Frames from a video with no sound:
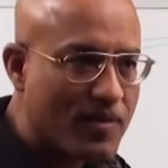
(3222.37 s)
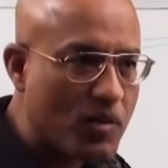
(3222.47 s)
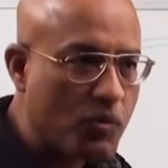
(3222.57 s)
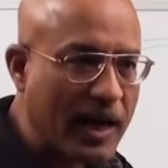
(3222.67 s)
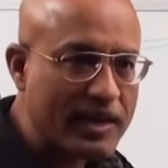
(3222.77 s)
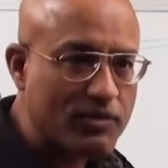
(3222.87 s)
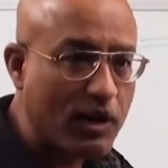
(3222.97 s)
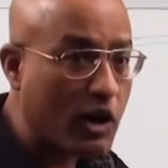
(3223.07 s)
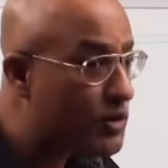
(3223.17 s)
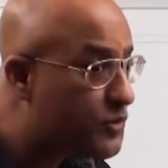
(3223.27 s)
virus will
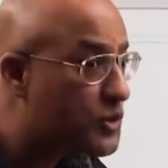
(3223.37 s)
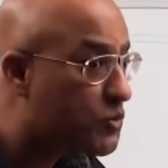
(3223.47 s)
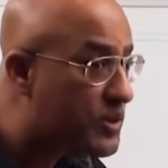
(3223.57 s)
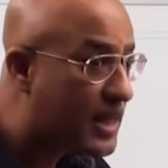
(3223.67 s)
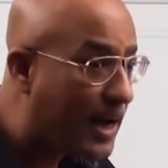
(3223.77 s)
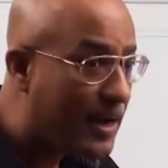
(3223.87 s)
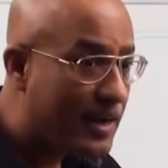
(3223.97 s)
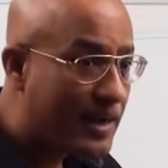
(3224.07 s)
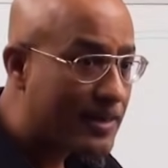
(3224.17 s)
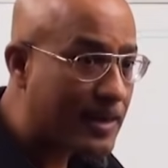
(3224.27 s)
not fuse with the
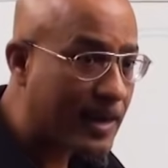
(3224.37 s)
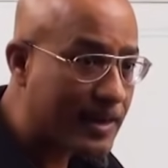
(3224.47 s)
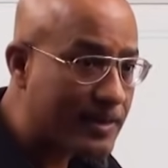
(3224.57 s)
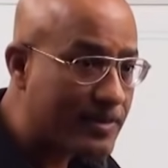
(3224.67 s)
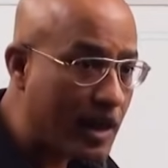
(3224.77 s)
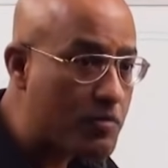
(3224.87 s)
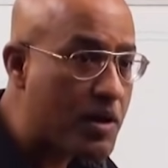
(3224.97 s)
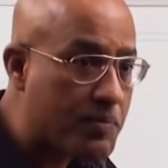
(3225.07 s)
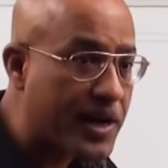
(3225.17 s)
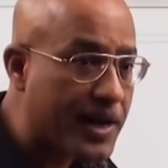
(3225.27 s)
target cell
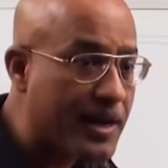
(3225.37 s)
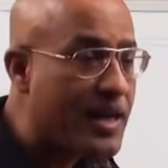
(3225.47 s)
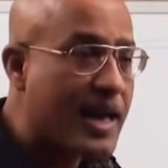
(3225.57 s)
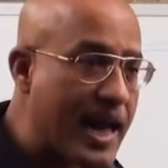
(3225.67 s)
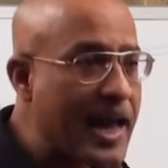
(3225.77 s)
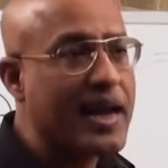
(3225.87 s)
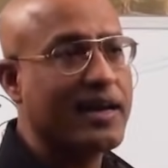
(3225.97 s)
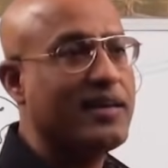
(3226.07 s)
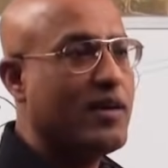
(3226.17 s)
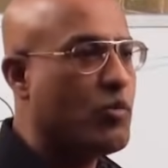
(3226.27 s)
membrane
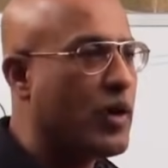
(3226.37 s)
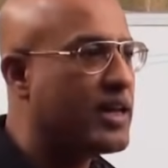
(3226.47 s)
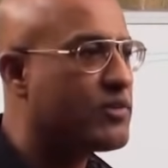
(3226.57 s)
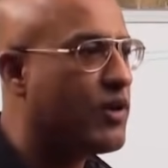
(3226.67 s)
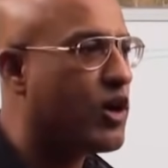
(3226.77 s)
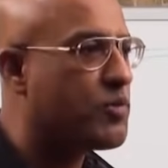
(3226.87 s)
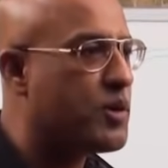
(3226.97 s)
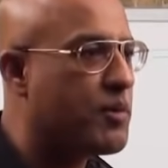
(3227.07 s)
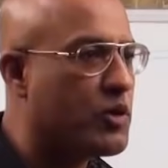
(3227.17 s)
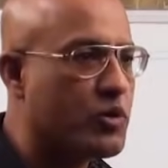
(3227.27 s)
and virus will not be
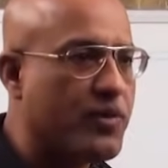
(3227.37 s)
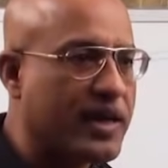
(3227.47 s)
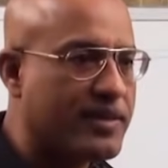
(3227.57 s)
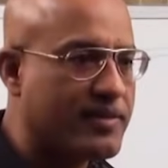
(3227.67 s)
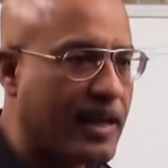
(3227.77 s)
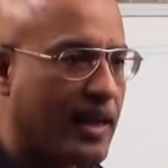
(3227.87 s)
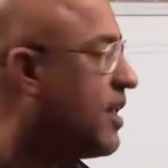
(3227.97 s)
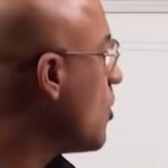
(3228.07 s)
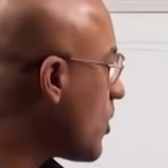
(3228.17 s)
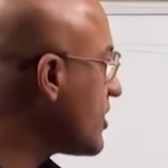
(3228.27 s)
able to infect the cell
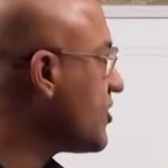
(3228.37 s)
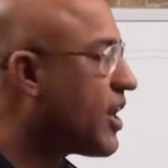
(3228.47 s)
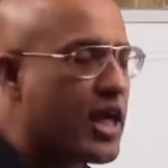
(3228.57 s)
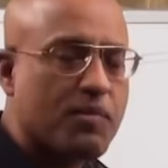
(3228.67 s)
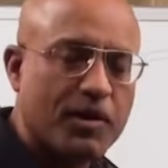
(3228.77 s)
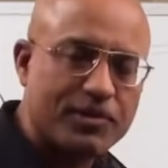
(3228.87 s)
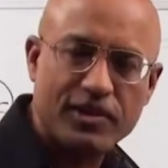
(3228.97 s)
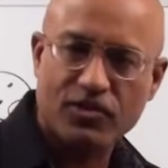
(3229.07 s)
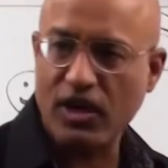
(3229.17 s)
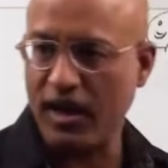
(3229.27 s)
what is the name of this
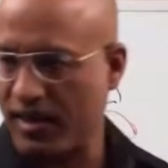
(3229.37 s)
drug